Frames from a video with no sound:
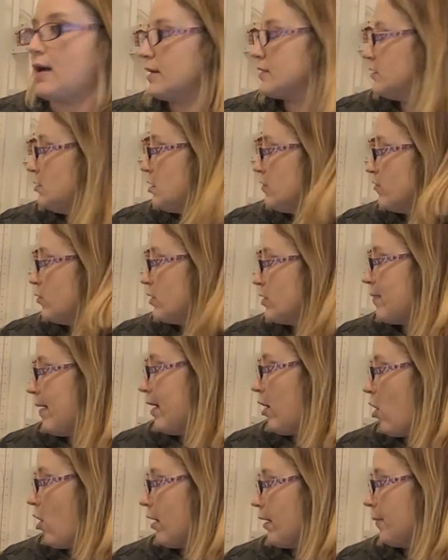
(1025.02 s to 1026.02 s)
I knocked it over with
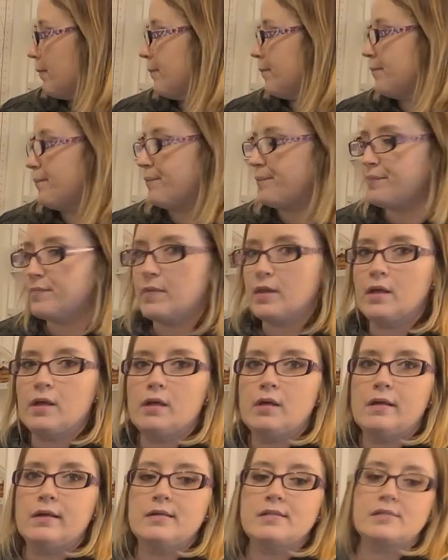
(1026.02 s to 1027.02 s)
my arm.
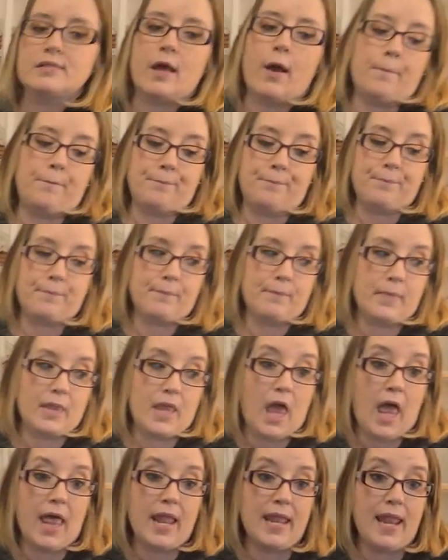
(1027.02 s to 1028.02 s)
So,
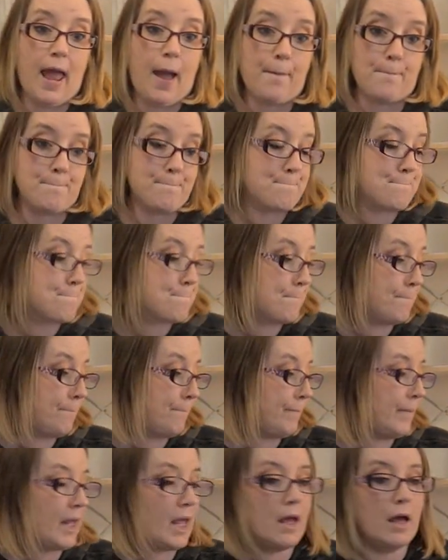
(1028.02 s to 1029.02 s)
now.
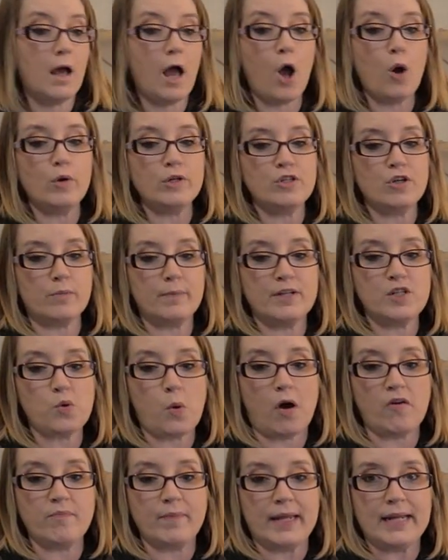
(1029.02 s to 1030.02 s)
Oh, it took me
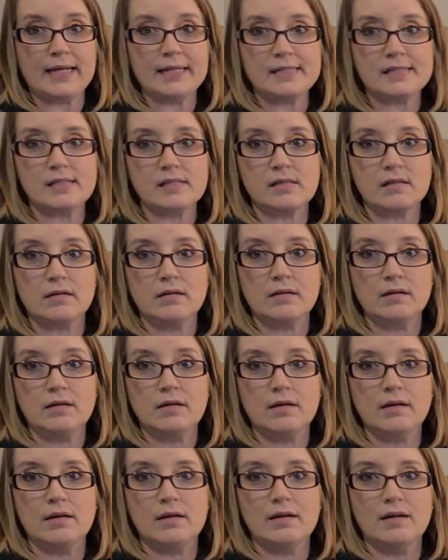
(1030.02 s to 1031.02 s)
12 minutes?
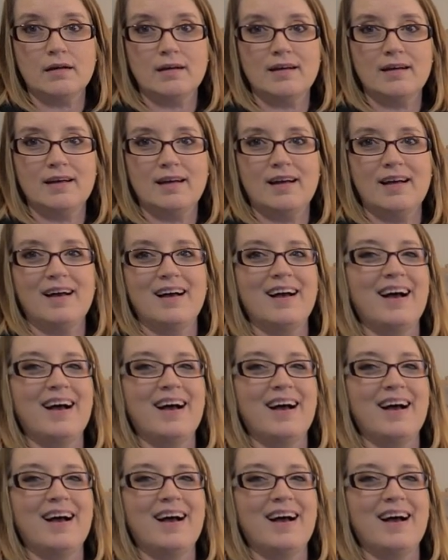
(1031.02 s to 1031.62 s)
Yeah, probably about 10.